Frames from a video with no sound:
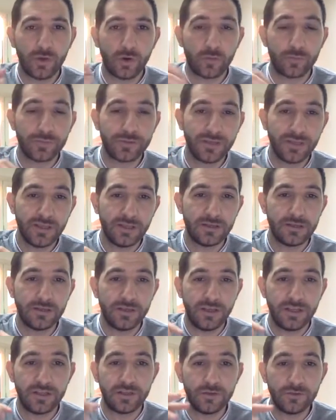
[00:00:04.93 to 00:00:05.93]
obtain
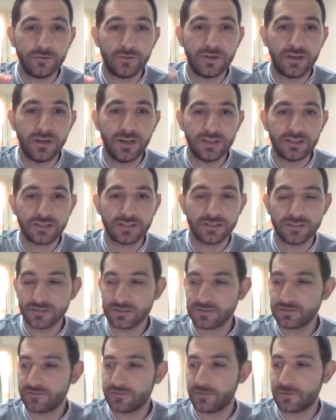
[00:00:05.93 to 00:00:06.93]
new
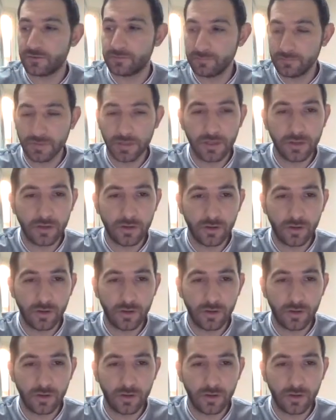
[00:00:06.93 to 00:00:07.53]
relations from